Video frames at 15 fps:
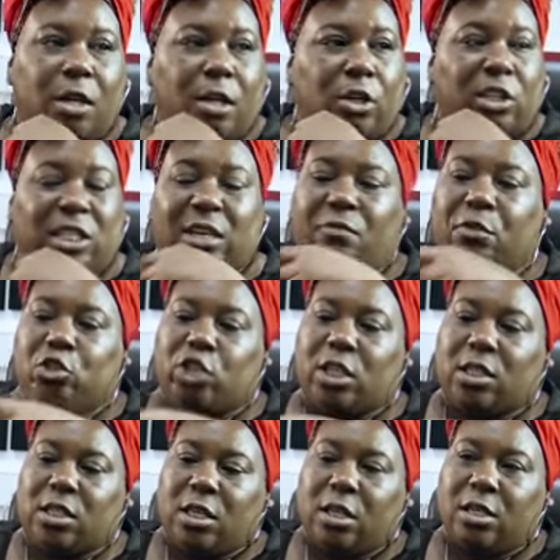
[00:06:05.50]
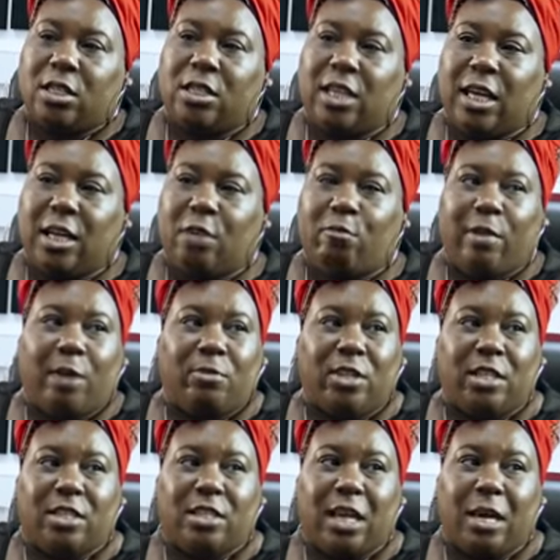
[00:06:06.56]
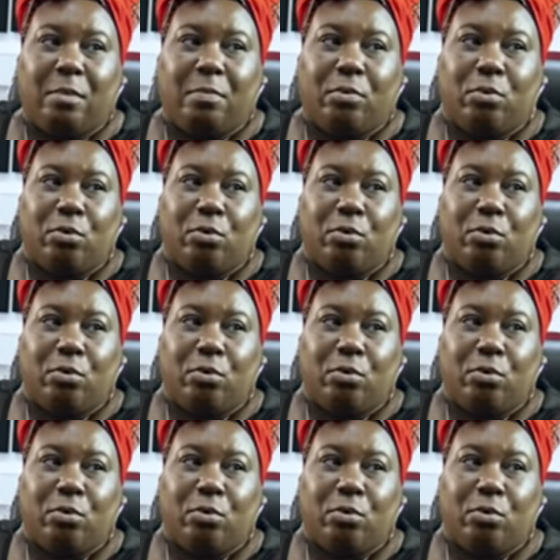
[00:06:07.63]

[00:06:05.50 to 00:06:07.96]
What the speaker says: Because even just sitting around this table